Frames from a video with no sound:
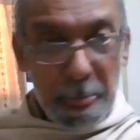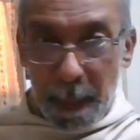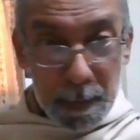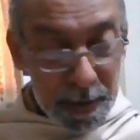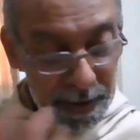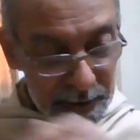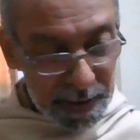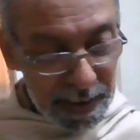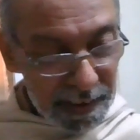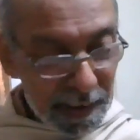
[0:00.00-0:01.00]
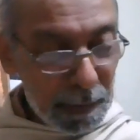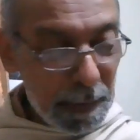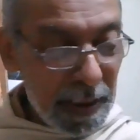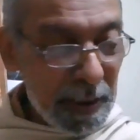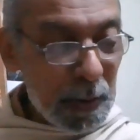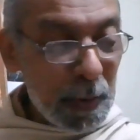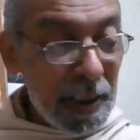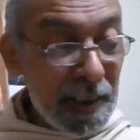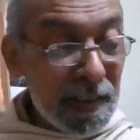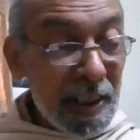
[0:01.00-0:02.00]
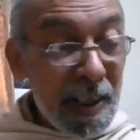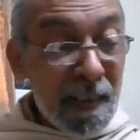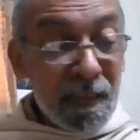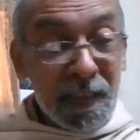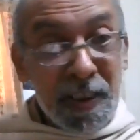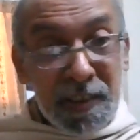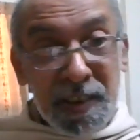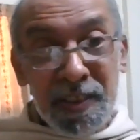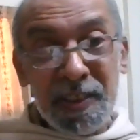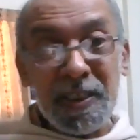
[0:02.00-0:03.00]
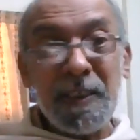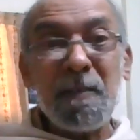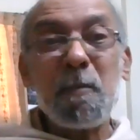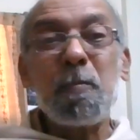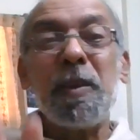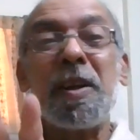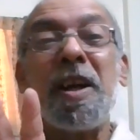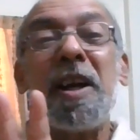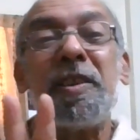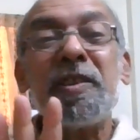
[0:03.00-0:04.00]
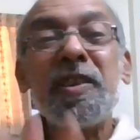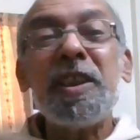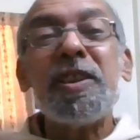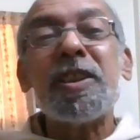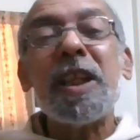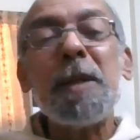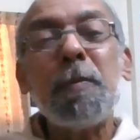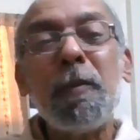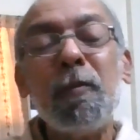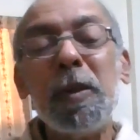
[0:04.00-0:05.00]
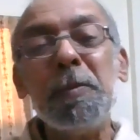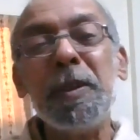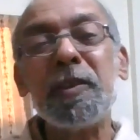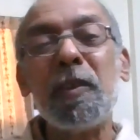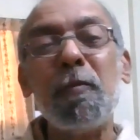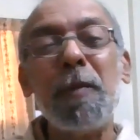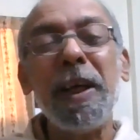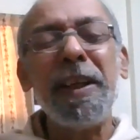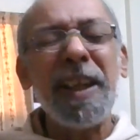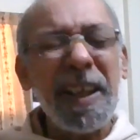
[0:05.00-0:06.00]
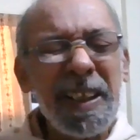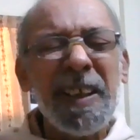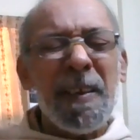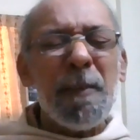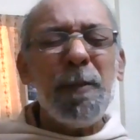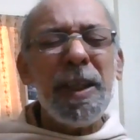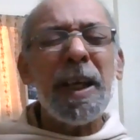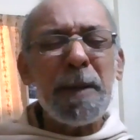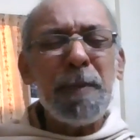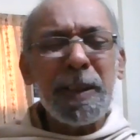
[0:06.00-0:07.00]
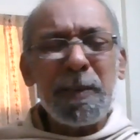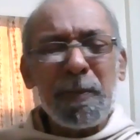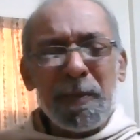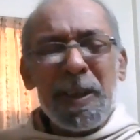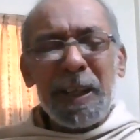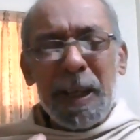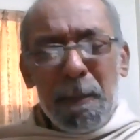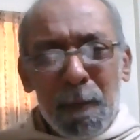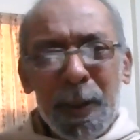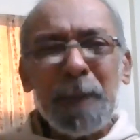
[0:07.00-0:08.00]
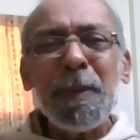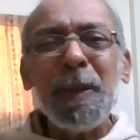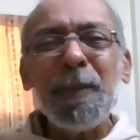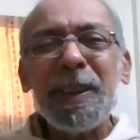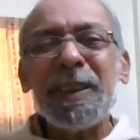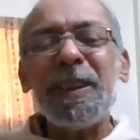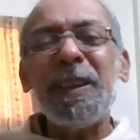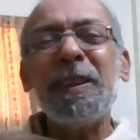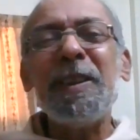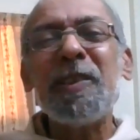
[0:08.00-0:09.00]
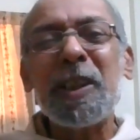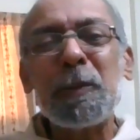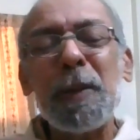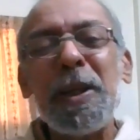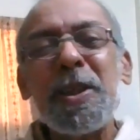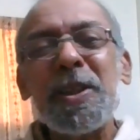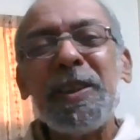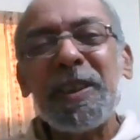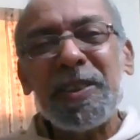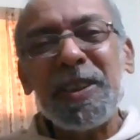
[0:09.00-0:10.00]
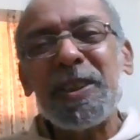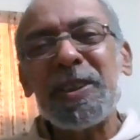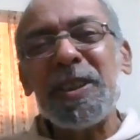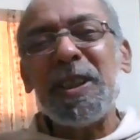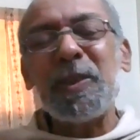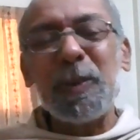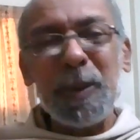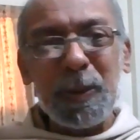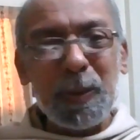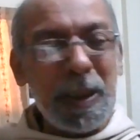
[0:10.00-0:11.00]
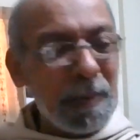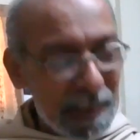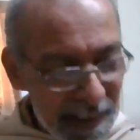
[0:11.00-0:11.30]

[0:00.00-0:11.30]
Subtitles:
Now Sri Krishna is explaining to us, this is the rajasic type of firmness of mind, and we are a bit comfortable with this explanation that Sri Krishna is going to give us.